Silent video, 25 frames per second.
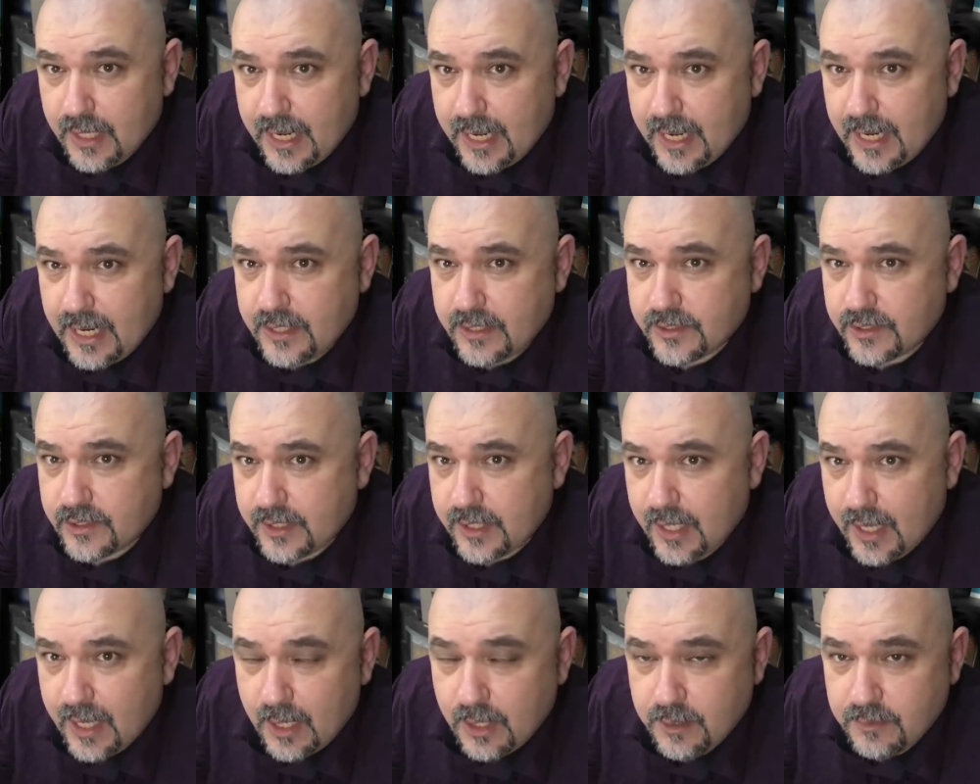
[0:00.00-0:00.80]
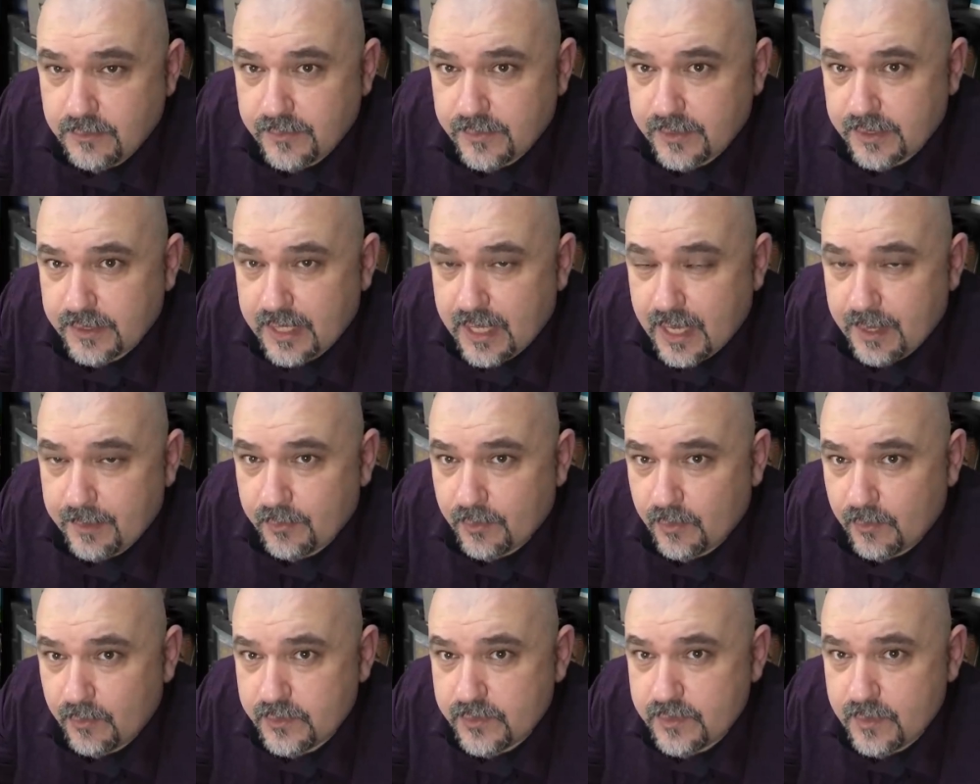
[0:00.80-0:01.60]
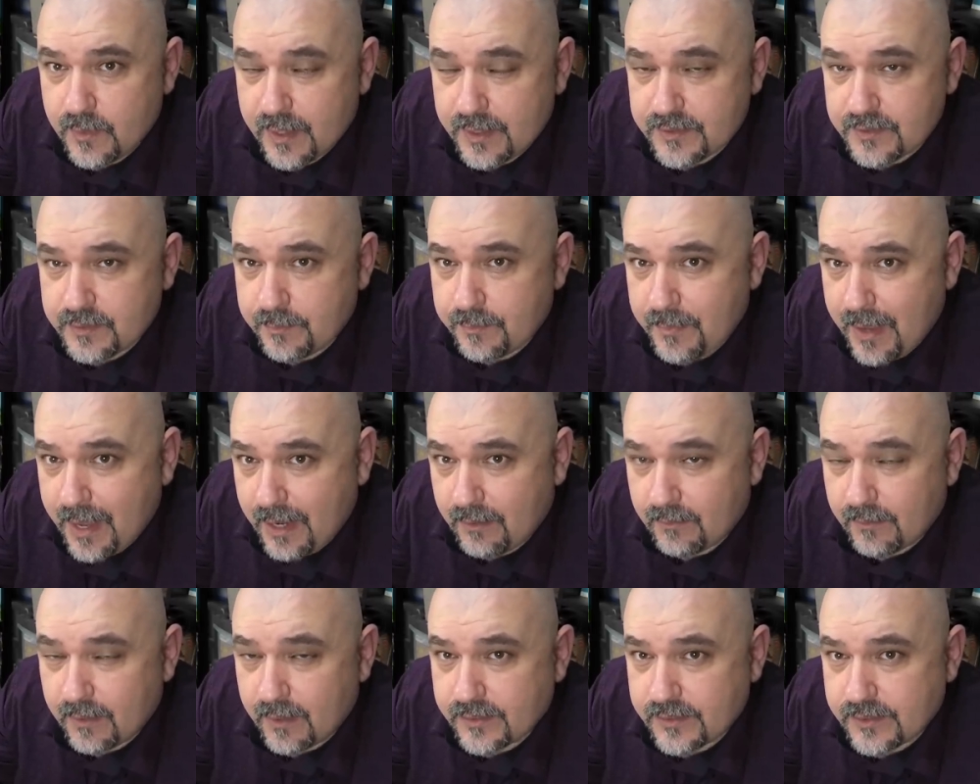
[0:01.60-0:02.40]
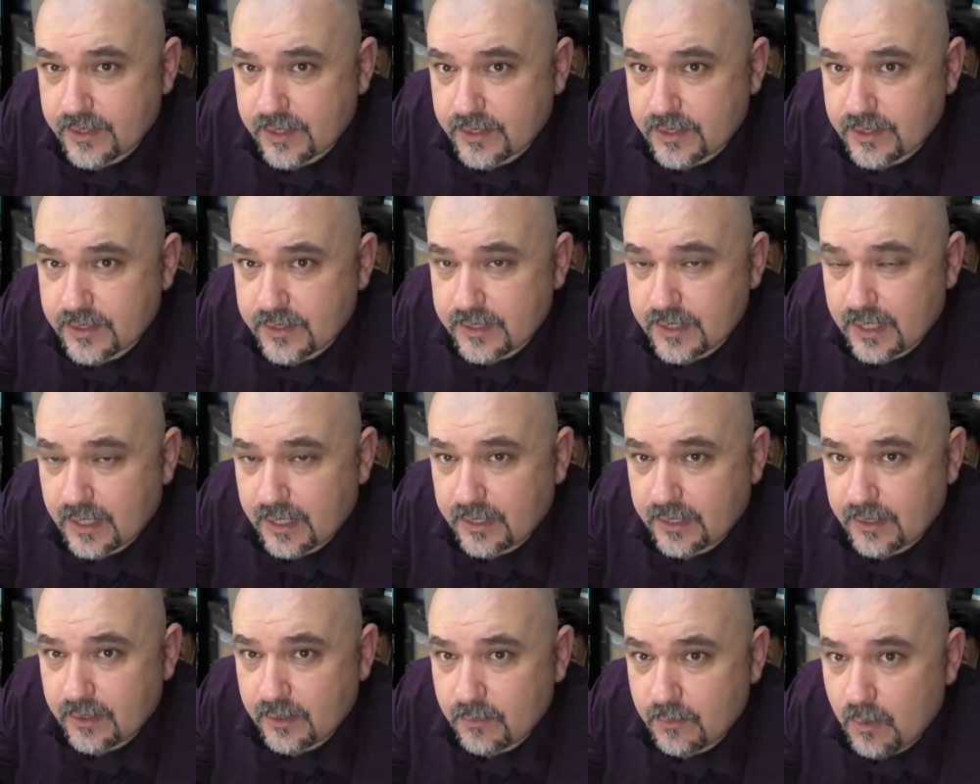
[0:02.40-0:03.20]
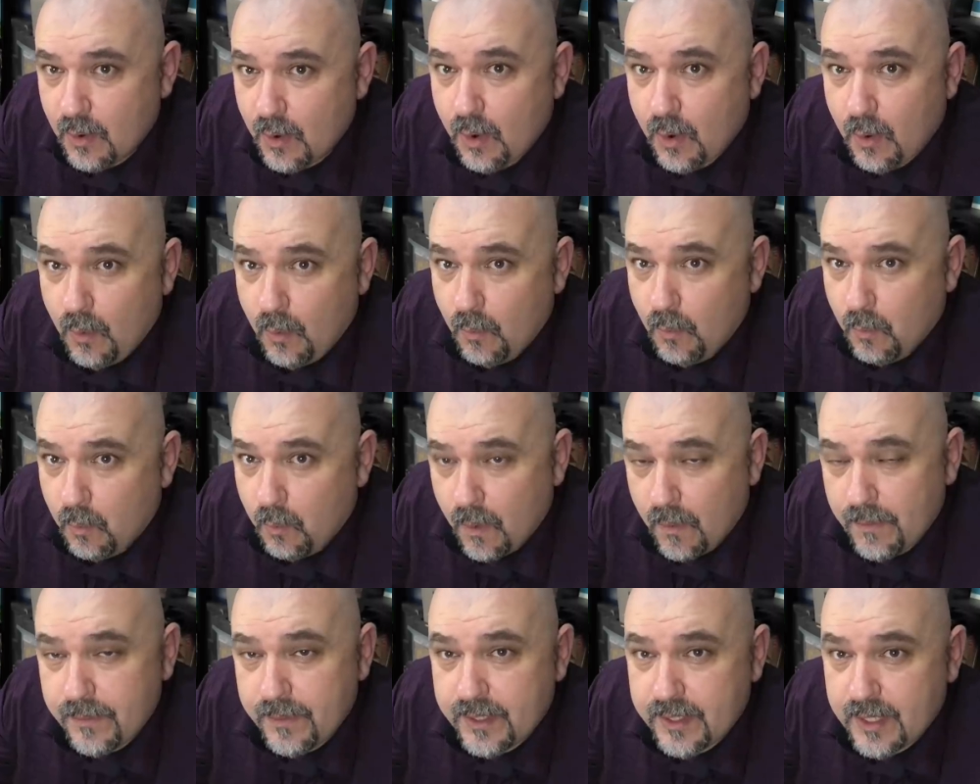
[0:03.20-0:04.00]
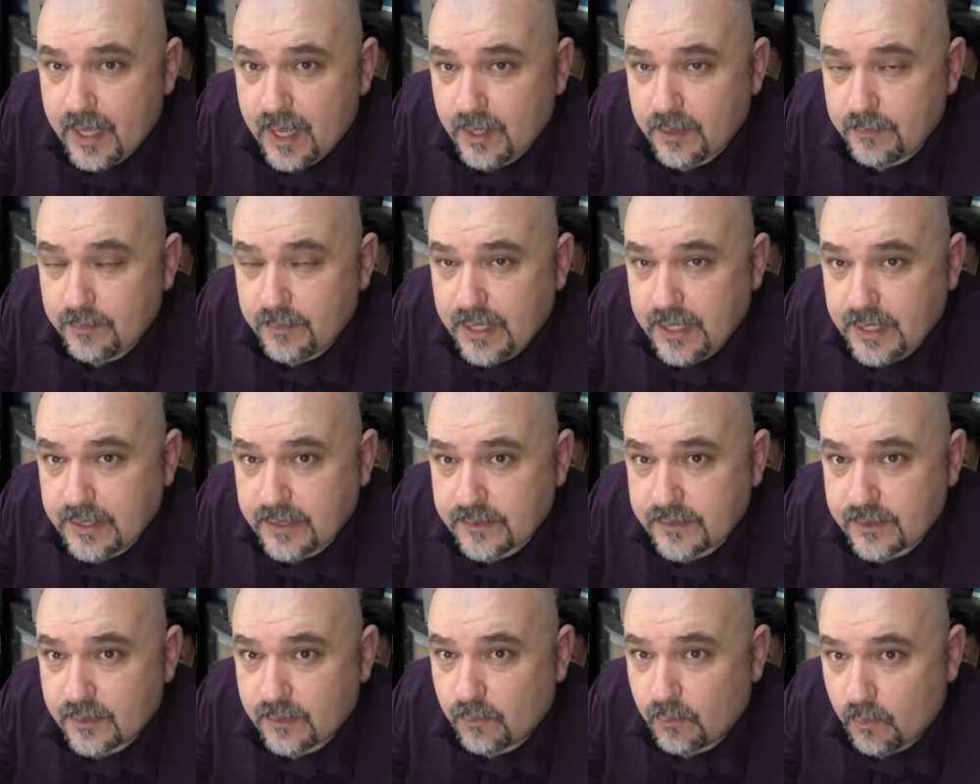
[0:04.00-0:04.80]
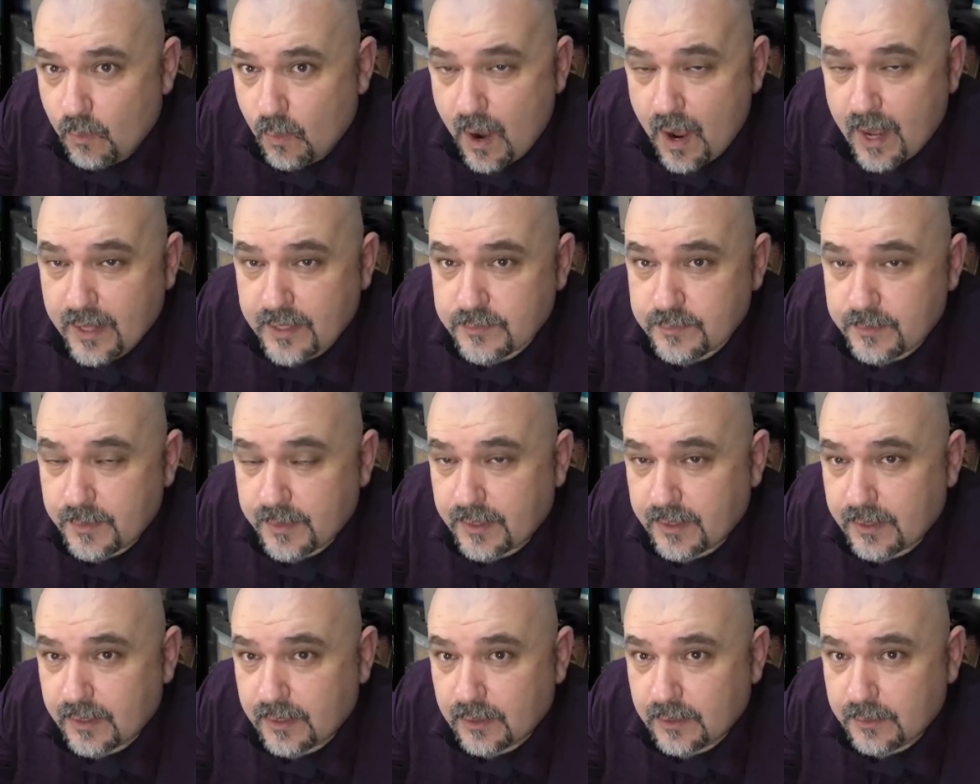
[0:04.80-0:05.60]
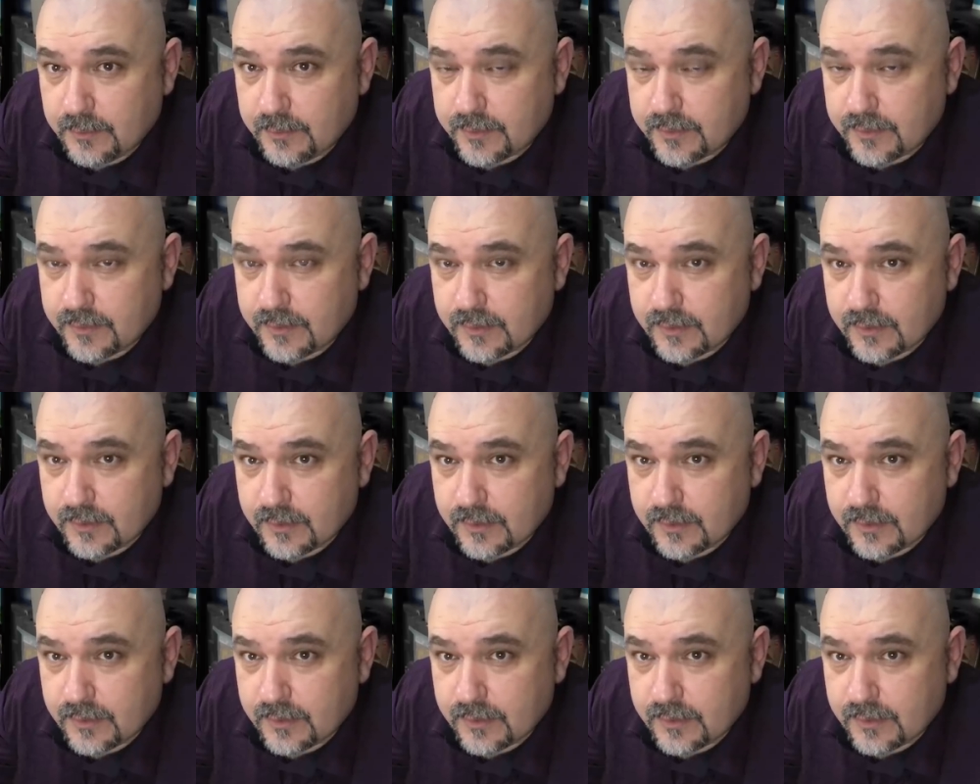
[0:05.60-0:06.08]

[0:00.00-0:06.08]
Each card within the game also has a background section telling you what the card means and why it's been included.